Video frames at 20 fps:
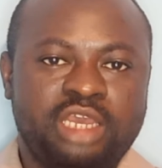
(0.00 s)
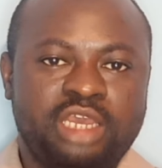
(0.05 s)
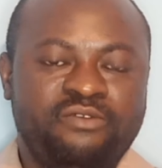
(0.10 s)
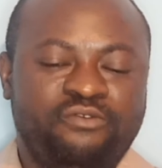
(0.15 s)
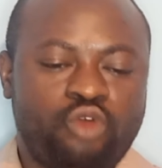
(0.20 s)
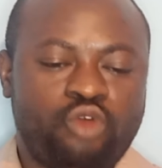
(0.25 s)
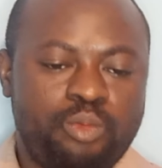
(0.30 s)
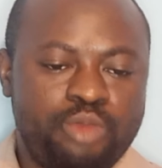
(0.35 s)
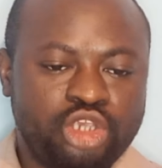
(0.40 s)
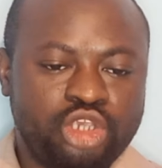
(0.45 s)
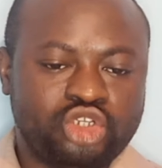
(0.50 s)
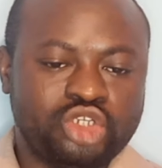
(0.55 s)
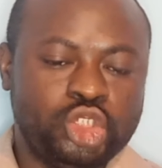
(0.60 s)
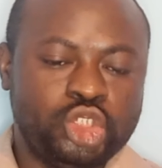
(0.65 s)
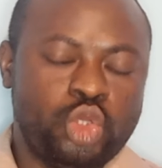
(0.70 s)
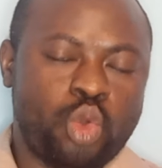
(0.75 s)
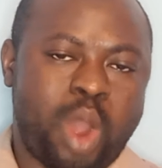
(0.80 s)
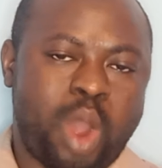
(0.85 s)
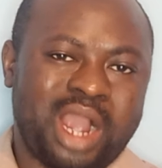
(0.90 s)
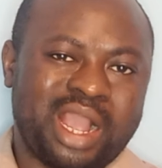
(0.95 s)
the information
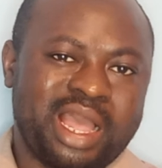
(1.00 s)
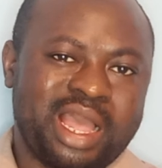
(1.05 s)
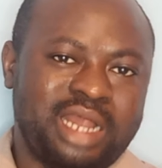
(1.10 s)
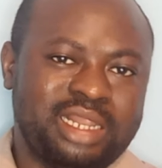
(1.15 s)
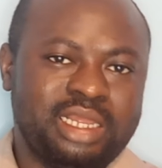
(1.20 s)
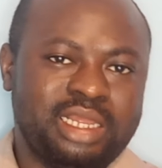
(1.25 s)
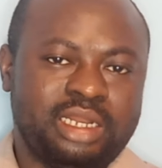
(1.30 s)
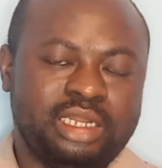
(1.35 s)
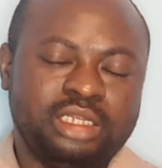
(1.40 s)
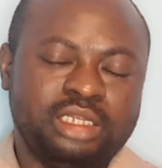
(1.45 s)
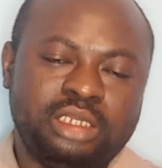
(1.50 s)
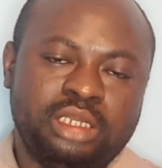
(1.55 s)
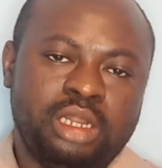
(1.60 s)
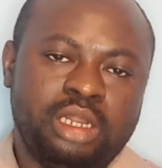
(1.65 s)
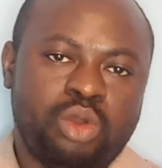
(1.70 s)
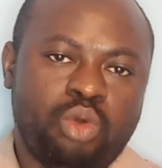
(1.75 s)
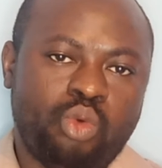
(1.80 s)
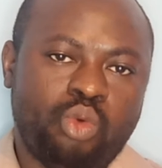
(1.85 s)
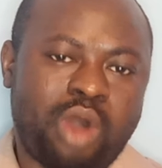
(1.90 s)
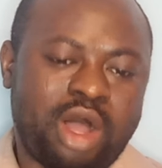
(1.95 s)
you are
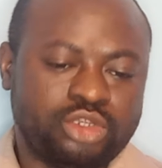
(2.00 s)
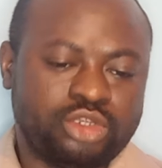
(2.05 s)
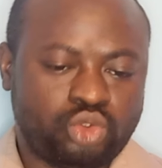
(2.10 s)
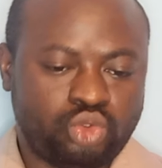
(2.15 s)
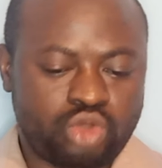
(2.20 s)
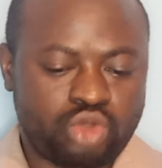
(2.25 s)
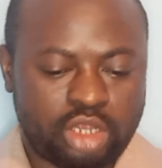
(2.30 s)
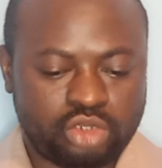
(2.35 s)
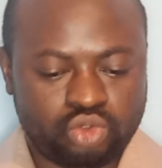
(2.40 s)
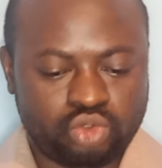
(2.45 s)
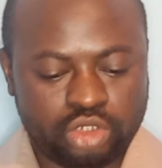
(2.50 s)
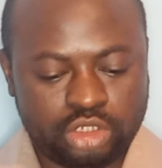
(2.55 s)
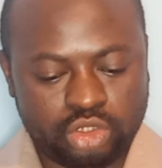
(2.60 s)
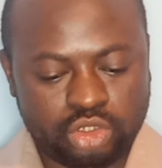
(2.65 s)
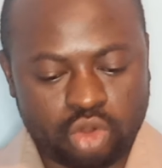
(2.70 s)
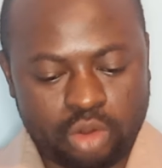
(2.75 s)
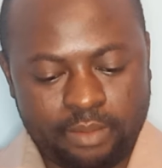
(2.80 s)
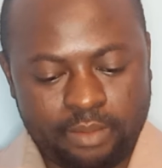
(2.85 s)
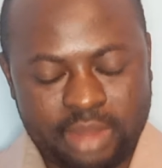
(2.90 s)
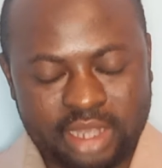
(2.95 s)
gathering whilst you are doing
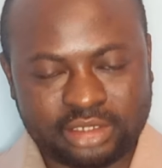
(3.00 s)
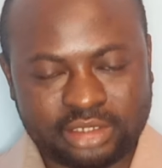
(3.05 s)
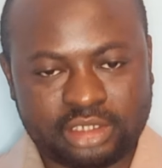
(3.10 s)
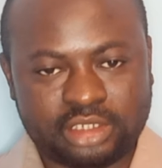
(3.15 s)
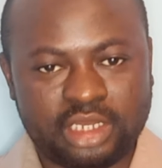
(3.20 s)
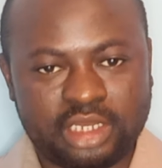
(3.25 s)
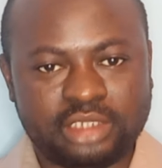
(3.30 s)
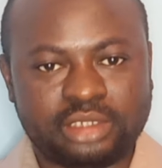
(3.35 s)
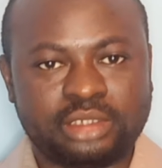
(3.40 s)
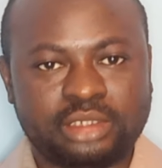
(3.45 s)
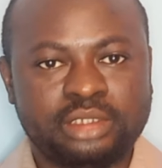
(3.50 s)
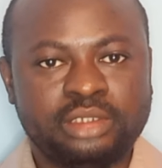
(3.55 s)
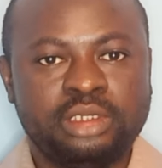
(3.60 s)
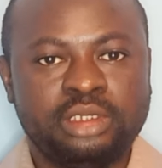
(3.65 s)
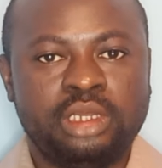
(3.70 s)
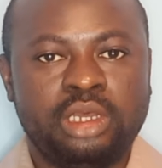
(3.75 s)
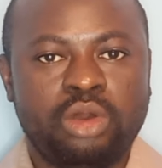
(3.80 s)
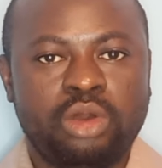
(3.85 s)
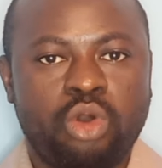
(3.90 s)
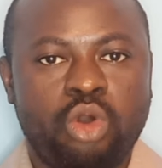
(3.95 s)
your master's
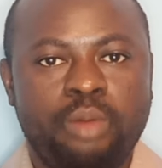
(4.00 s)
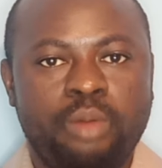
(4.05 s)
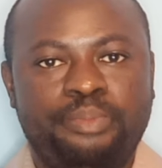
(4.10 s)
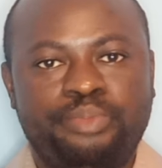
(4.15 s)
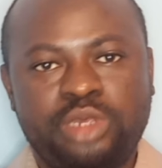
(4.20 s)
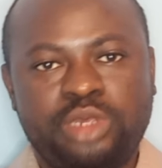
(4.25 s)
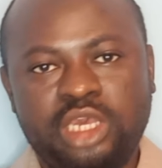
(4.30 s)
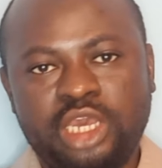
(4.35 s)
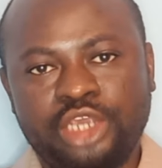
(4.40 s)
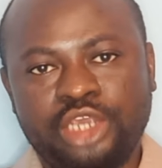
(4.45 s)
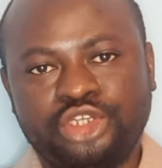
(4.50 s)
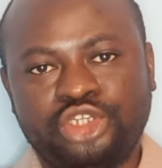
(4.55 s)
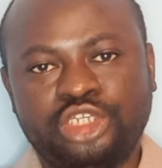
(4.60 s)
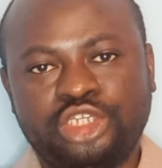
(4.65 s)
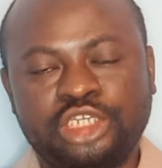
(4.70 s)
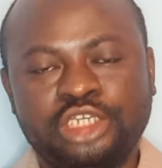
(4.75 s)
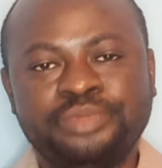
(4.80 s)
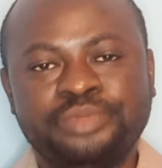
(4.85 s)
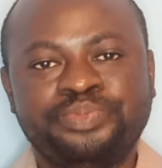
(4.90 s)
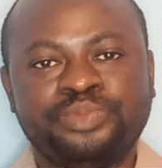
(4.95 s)
or
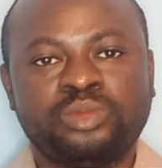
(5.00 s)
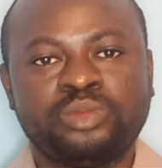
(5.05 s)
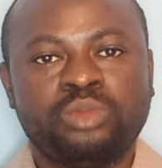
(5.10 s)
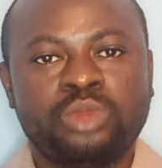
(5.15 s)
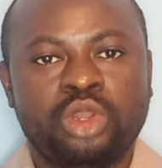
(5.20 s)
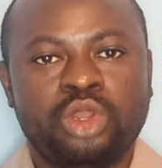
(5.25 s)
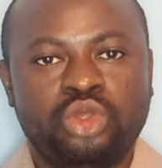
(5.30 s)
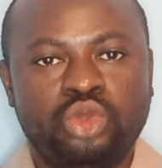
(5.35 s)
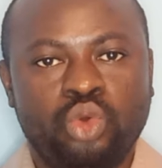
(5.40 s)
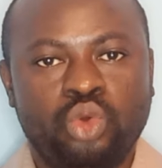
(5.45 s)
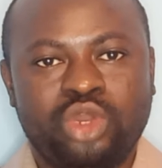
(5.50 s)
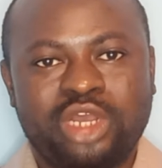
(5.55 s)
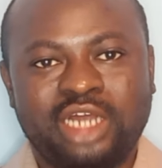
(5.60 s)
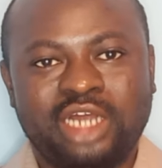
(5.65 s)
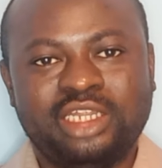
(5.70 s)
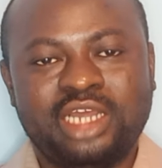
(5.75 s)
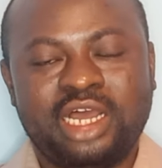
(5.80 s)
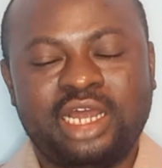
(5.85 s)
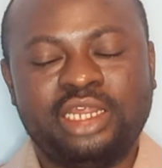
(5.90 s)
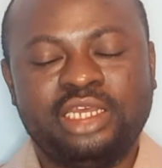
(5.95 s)
PhD, you
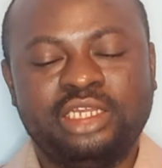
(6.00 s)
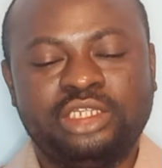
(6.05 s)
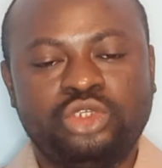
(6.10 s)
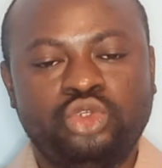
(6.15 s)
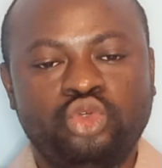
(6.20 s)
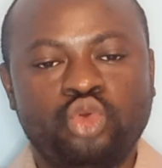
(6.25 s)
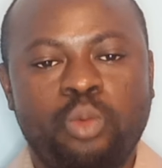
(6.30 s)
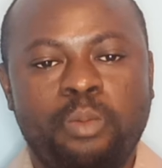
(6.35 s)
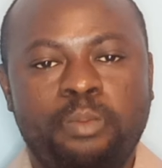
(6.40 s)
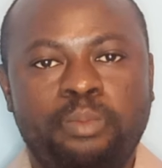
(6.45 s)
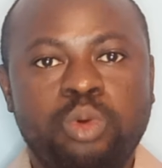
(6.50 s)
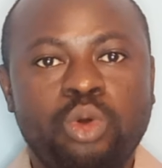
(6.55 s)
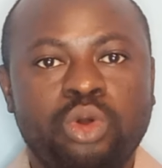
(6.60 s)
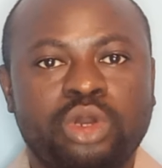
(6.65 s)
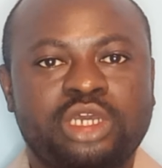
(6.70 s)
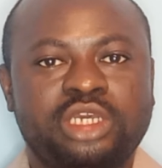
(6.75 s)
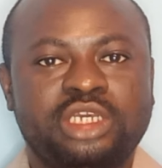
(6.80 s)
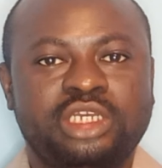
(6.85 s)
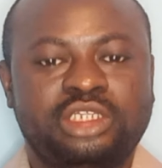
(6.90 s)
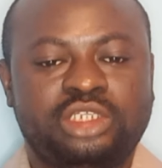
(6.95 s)
gather it, you
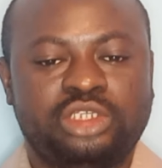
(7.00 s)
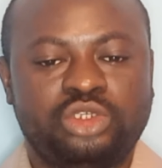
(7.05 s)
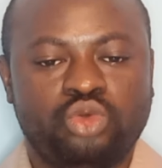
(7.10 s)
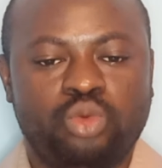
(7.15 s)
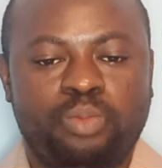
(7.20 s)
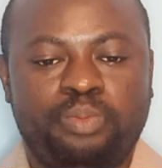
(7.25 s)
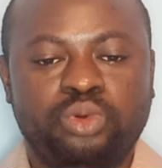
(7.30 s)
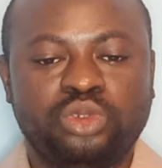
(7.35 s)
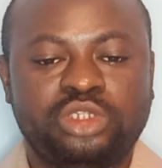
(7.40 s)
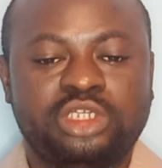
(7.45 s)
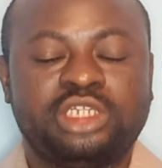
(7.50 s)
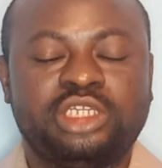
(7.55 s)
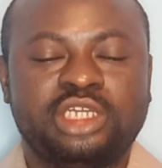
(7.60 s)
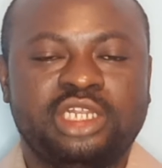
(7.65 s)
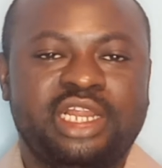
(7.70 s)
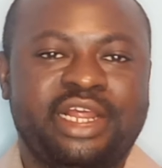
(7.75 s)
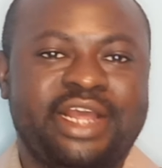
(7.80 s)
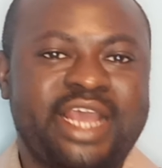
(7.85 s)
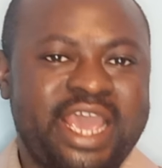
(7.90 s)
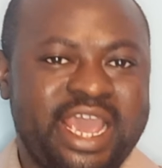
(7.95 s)
book it, you put it
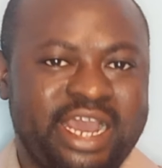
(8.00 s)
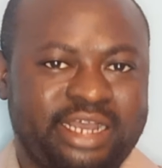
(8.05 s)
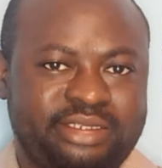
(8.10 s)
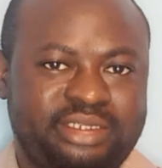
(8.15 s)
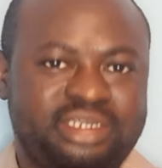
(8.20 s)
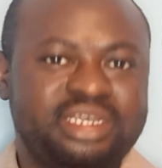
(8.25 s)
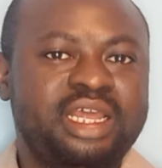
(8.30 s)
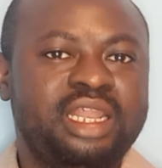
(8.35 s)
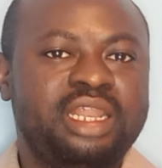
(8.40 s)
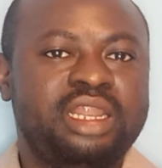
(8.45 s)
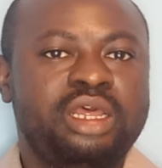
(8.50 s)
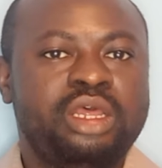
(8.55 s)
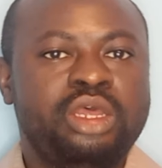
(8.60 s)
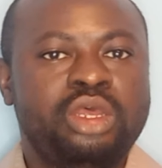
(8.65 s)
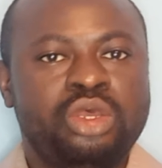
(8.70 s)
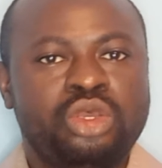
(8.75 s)
in an Excel,